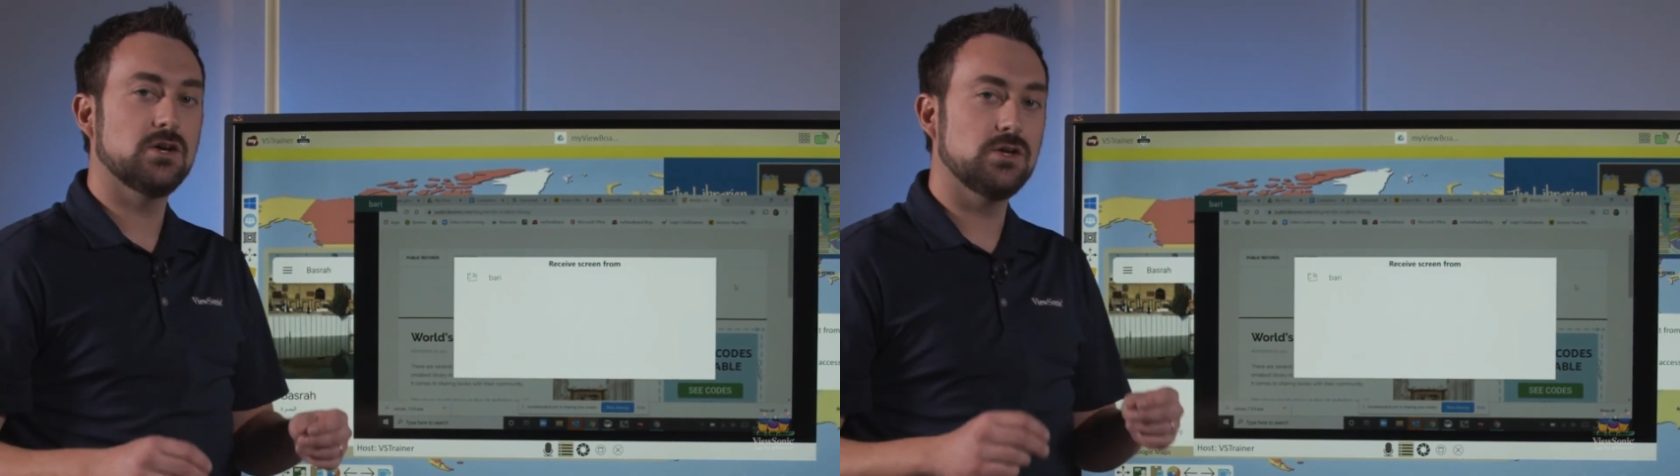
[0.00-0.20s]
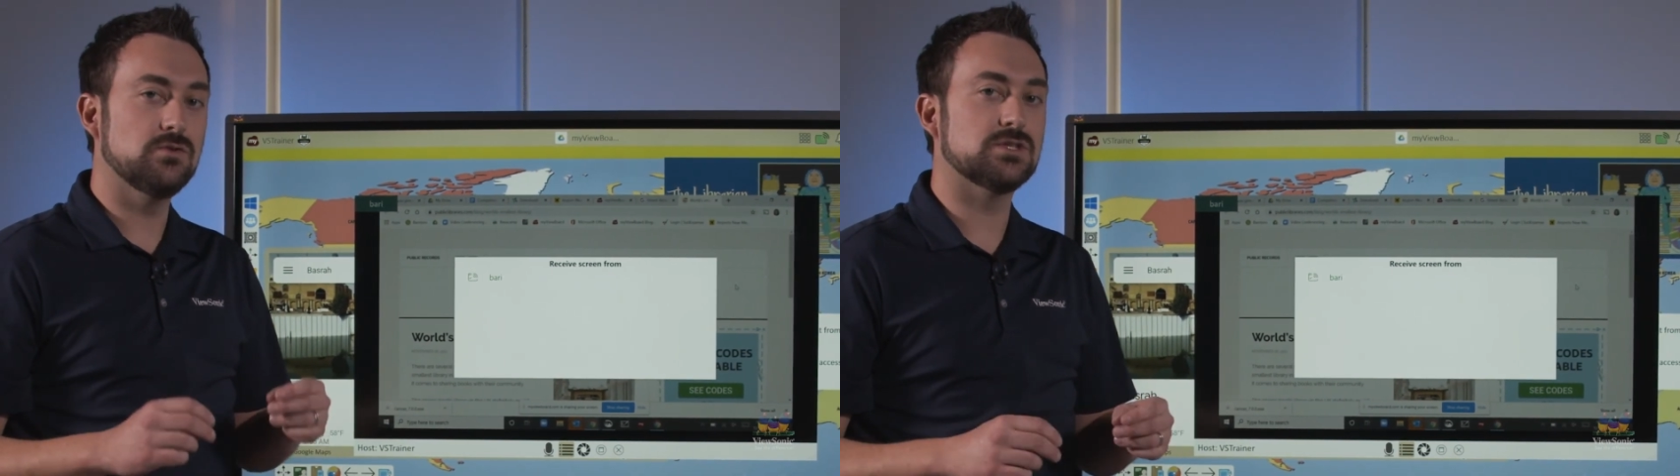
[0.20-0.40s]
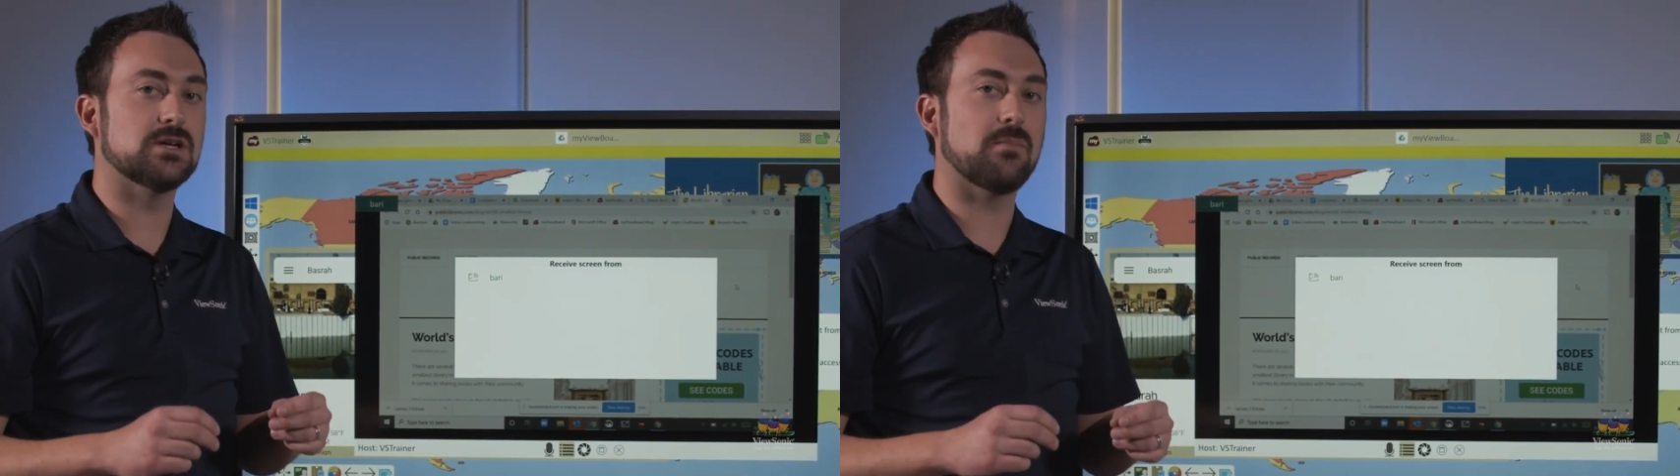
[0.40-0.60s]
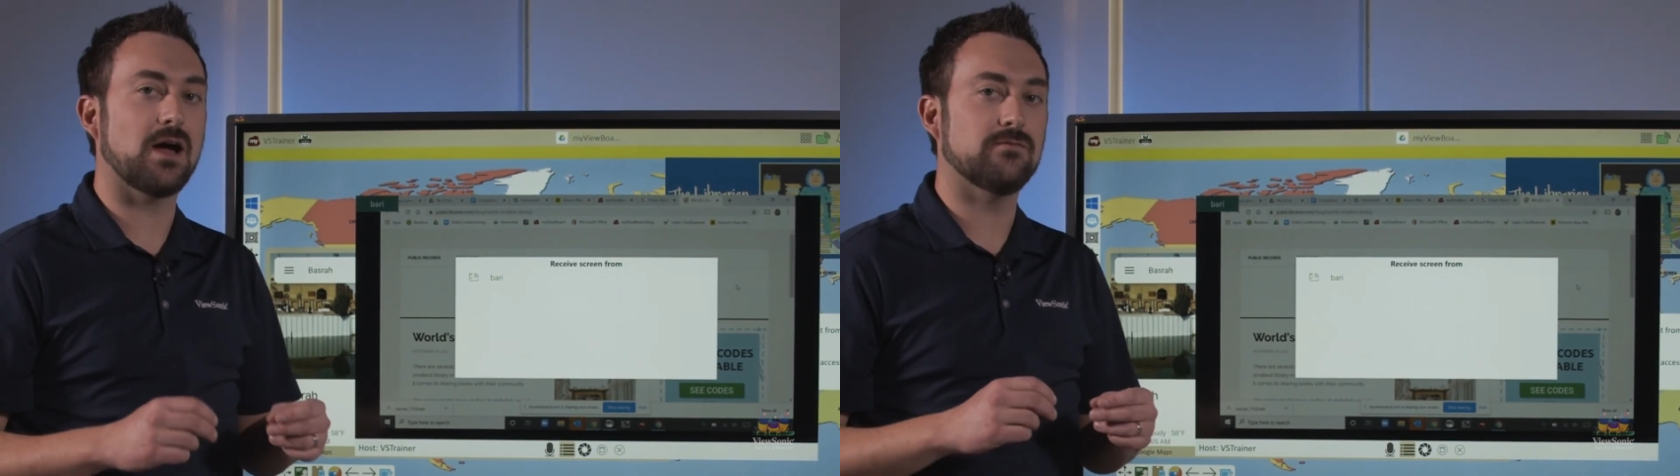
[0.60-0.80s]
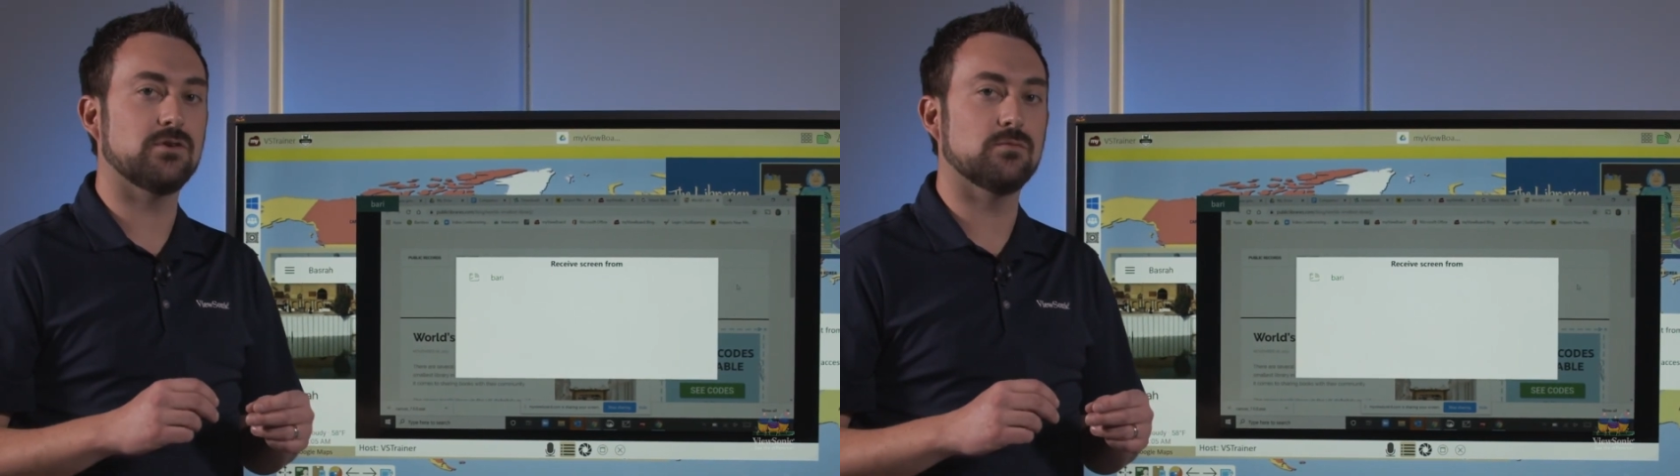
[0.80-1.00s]
using
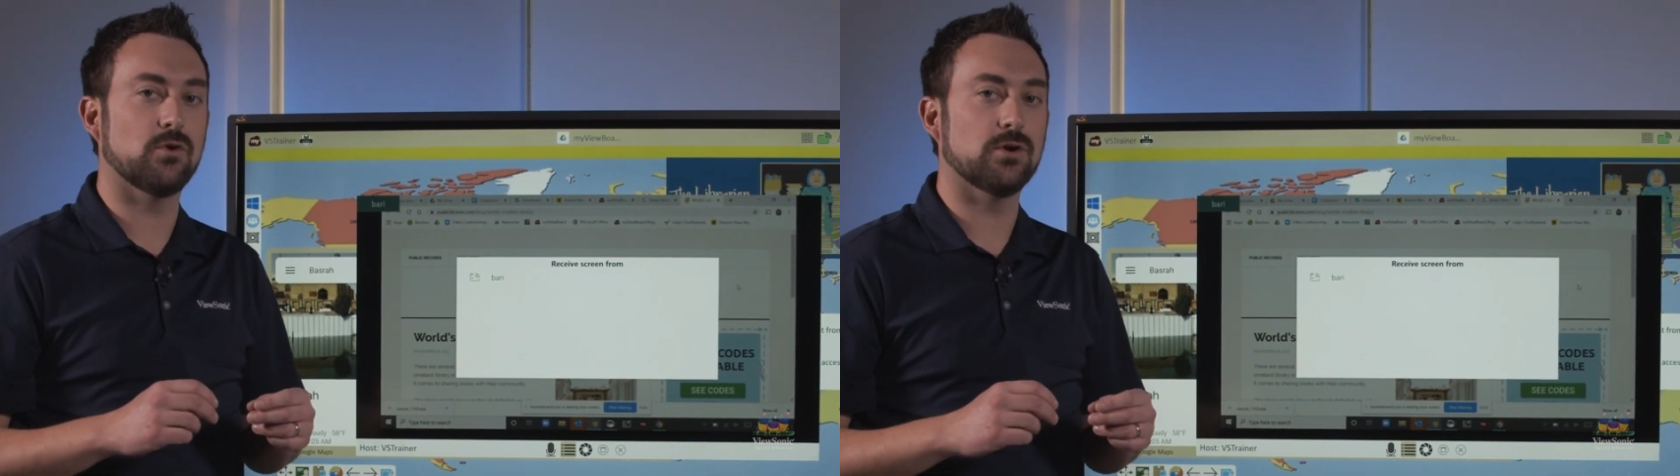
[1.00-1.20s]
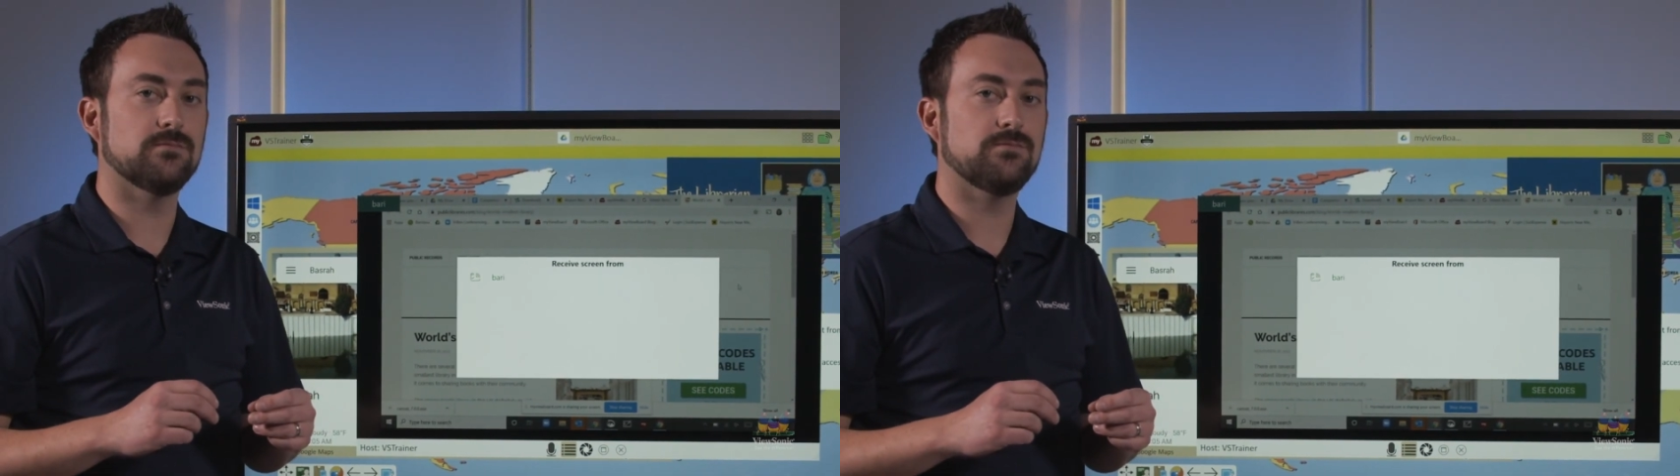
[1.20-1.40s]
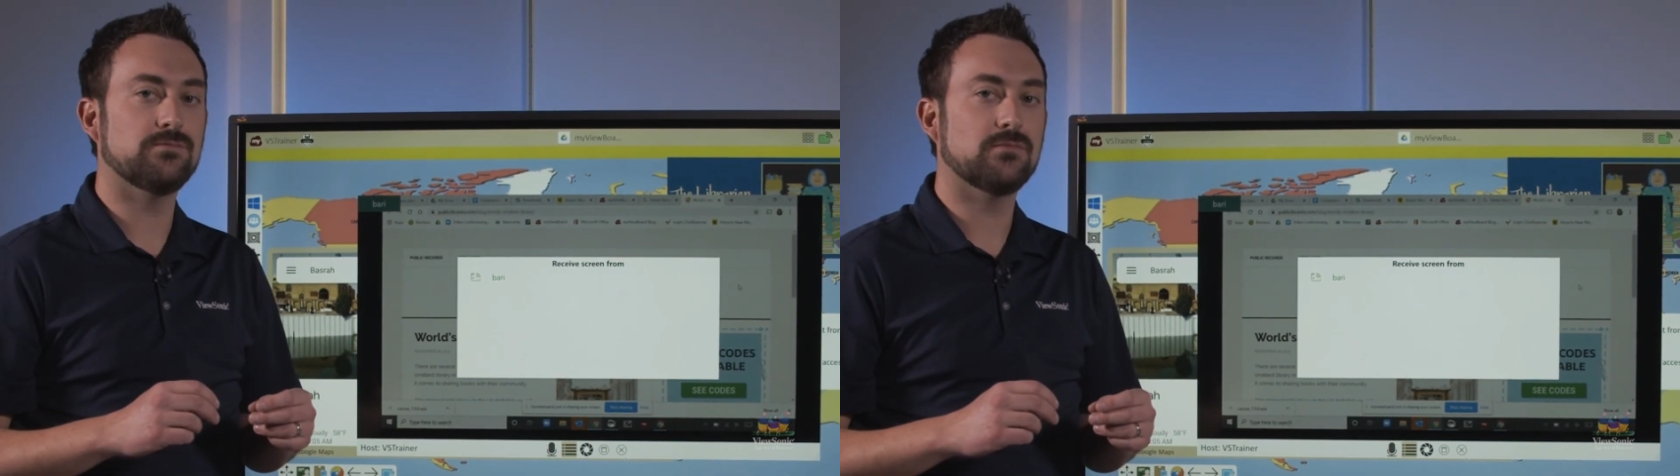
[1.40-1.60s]
myViewBoard.